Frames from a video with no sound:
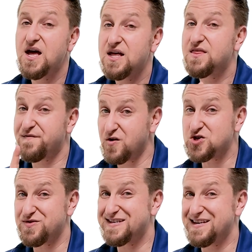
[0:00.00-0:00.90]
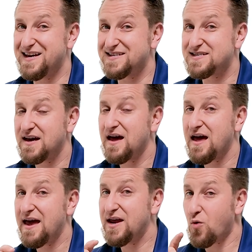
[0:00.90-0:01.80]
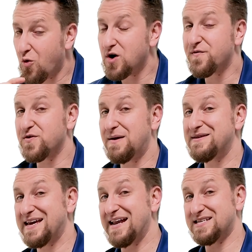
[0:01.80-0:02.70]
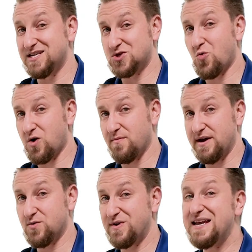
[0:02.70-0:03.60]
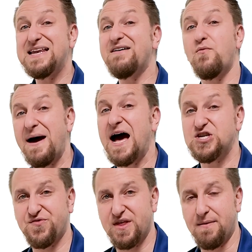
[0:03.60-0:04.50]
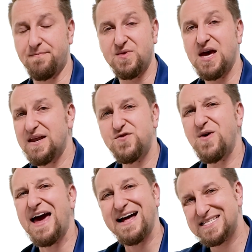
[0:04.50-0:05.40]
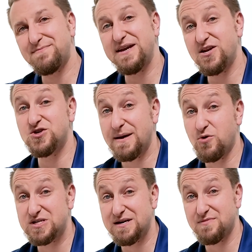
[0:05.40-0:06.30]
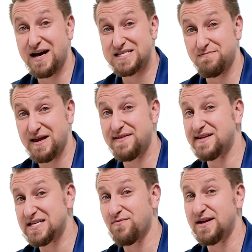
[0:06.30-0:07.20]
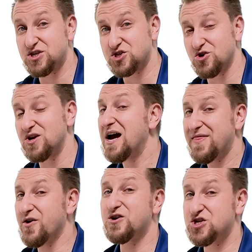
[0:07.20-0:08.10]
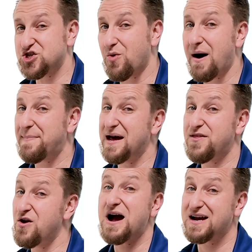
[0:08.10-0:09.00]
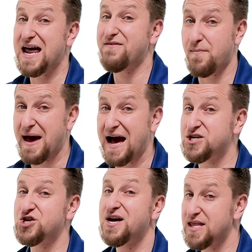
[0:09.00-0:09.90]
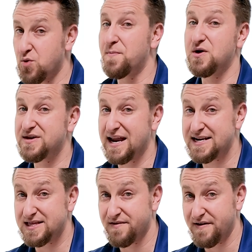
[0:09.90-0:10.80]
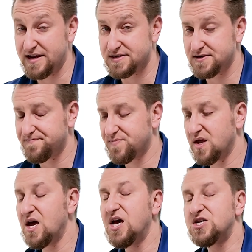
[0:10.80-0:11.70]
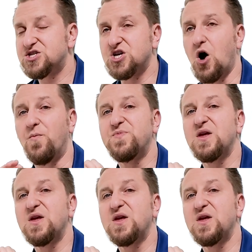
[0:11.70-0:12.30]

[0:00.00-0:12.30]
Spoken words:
The first reason is, in order for them to get into the tournament, we need to have a badge for them. If you add somebody to your demo team last minute that's not registered, they're going to show up and they're not going to have a badge and they won't be able to get into the event. So,